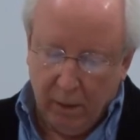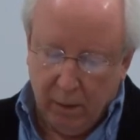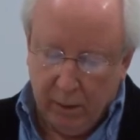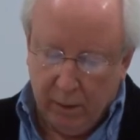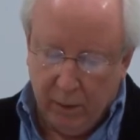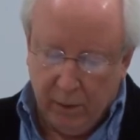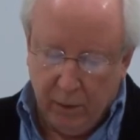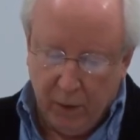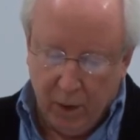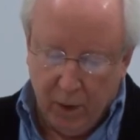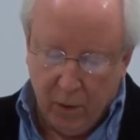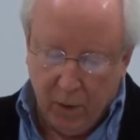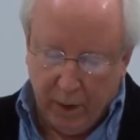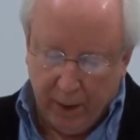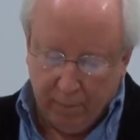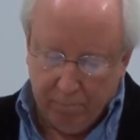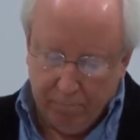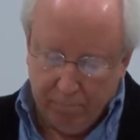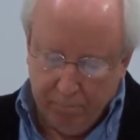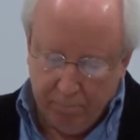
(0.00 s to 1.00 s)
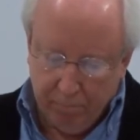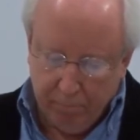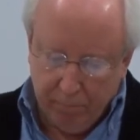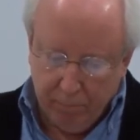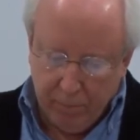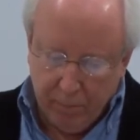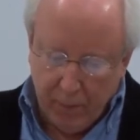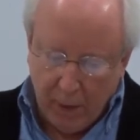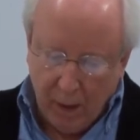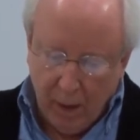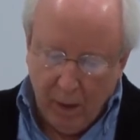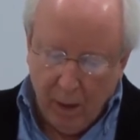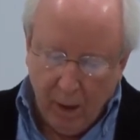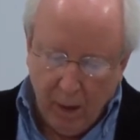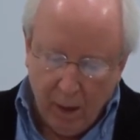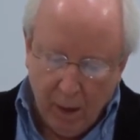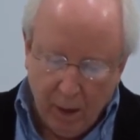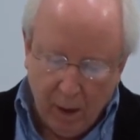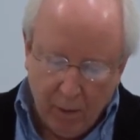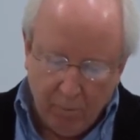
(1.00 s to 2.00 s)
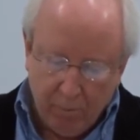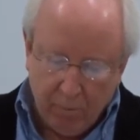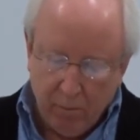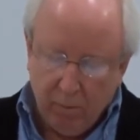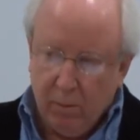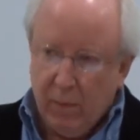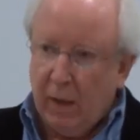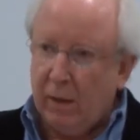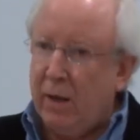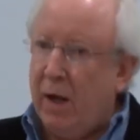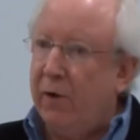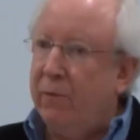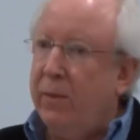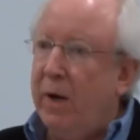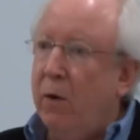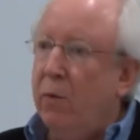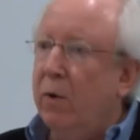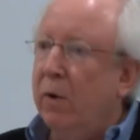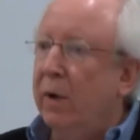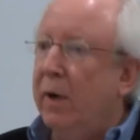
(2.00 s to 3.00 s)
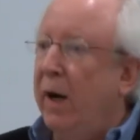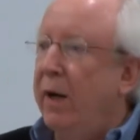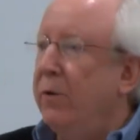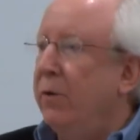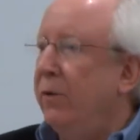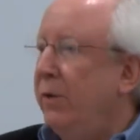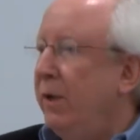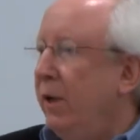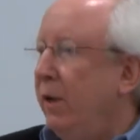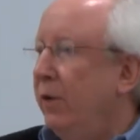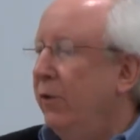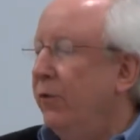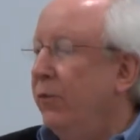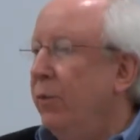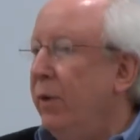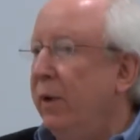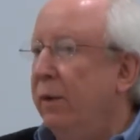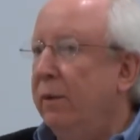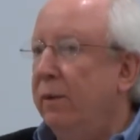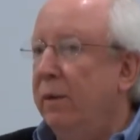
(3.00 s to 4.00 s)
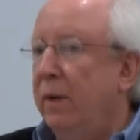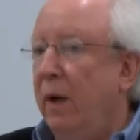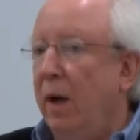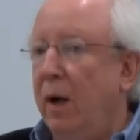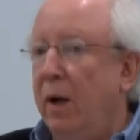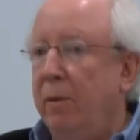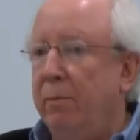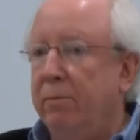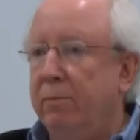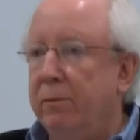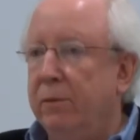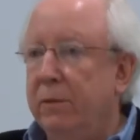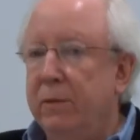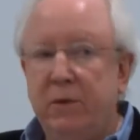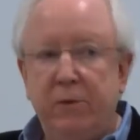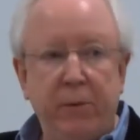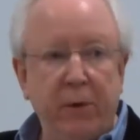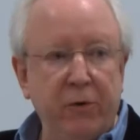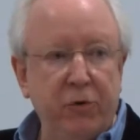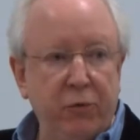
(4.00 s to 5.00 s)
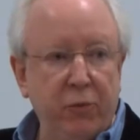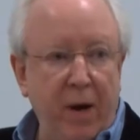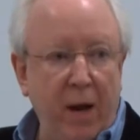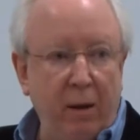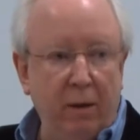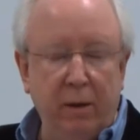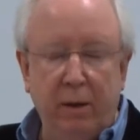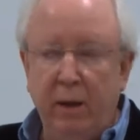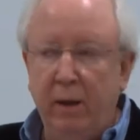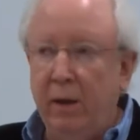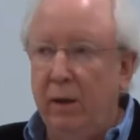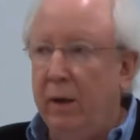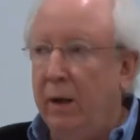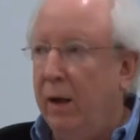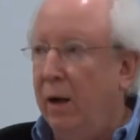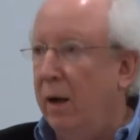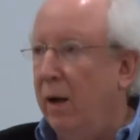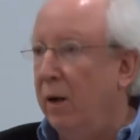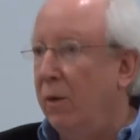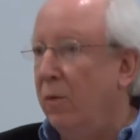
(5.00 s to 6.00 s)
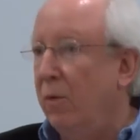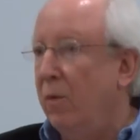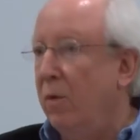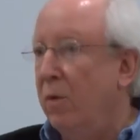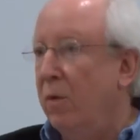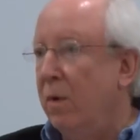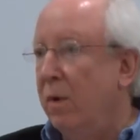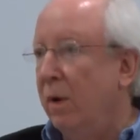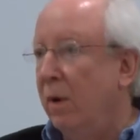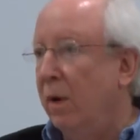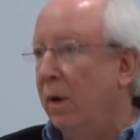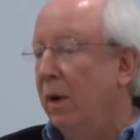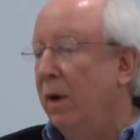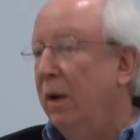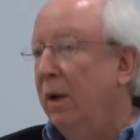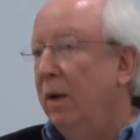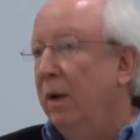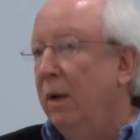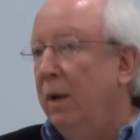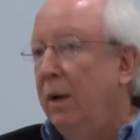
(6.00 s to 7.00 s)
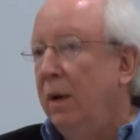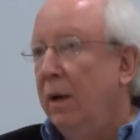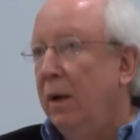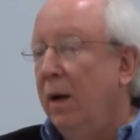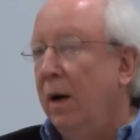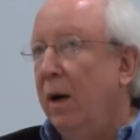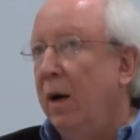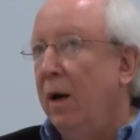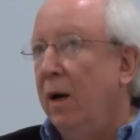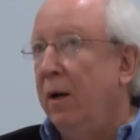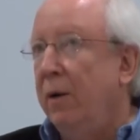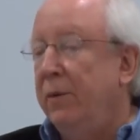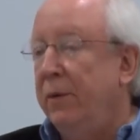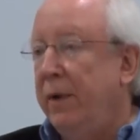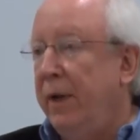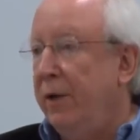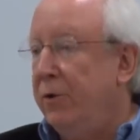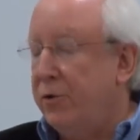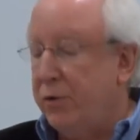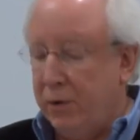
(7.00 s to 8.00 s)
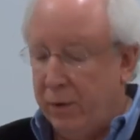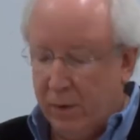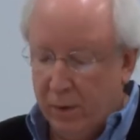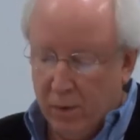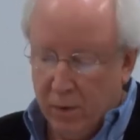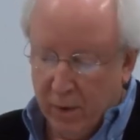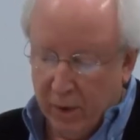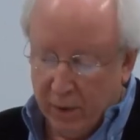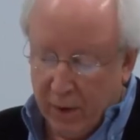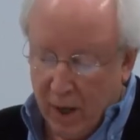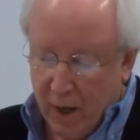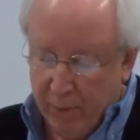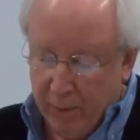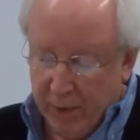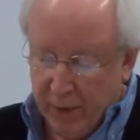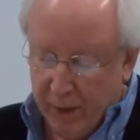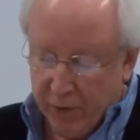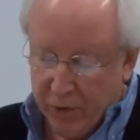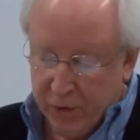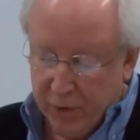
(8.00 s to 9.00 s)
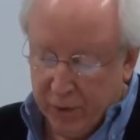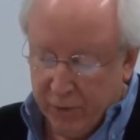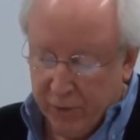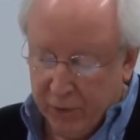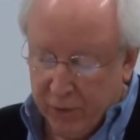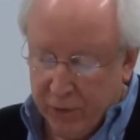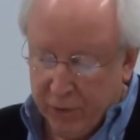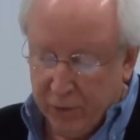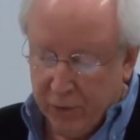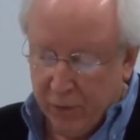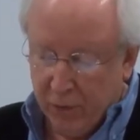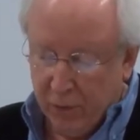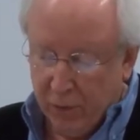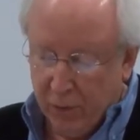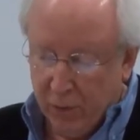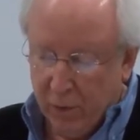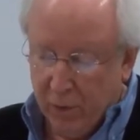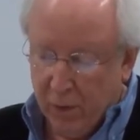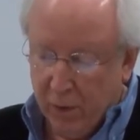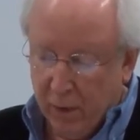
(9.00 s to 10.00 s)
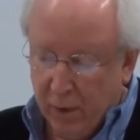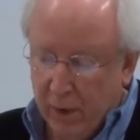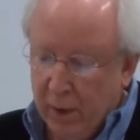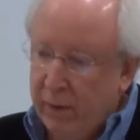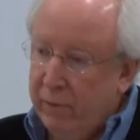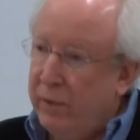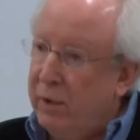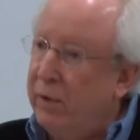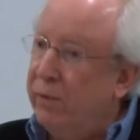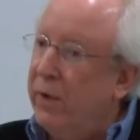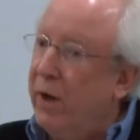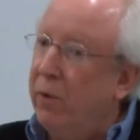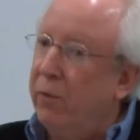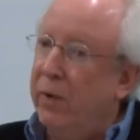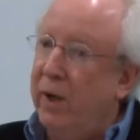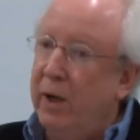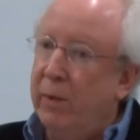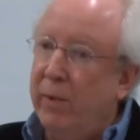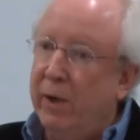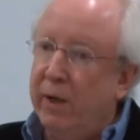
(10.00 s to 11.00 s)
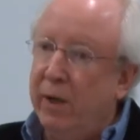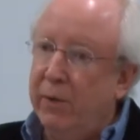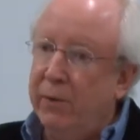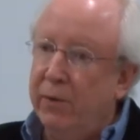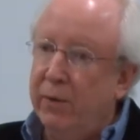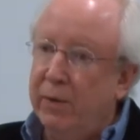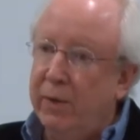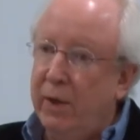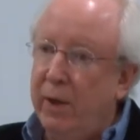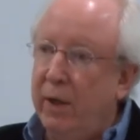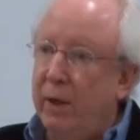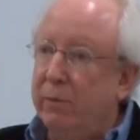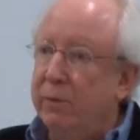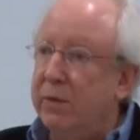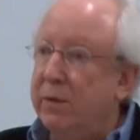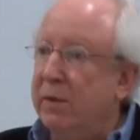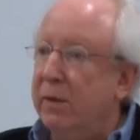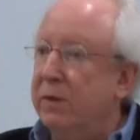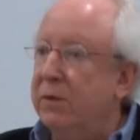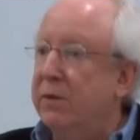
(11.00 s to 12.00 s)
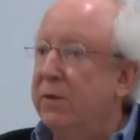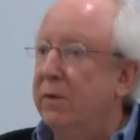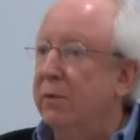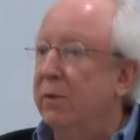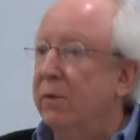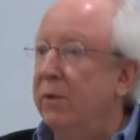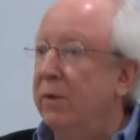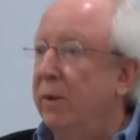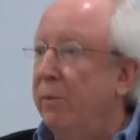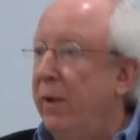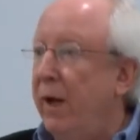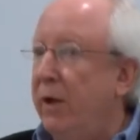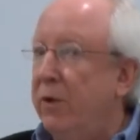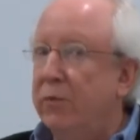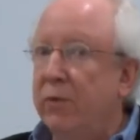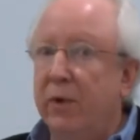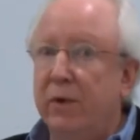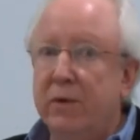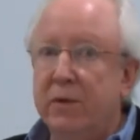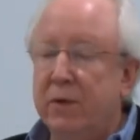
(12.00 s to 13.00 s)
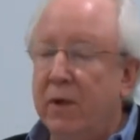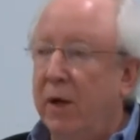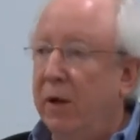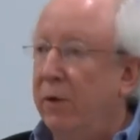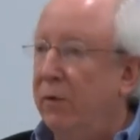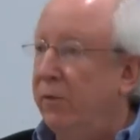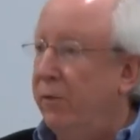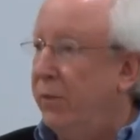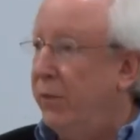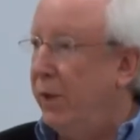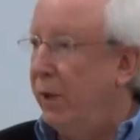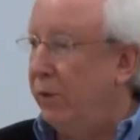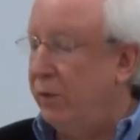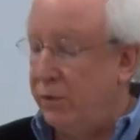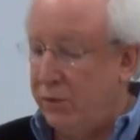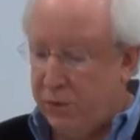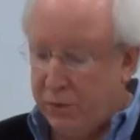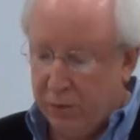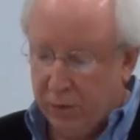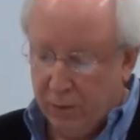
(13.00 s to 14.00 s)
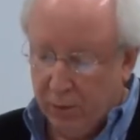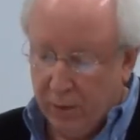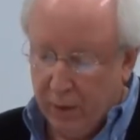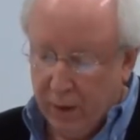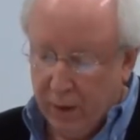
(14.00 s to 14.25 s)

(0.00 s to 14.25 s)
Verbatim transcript: The Knowing. Um, a lot of my work either deals with um, spirituality uh, or uh, nature, or a combination of the two, or even if I write about other themes, it's through the matrix of those two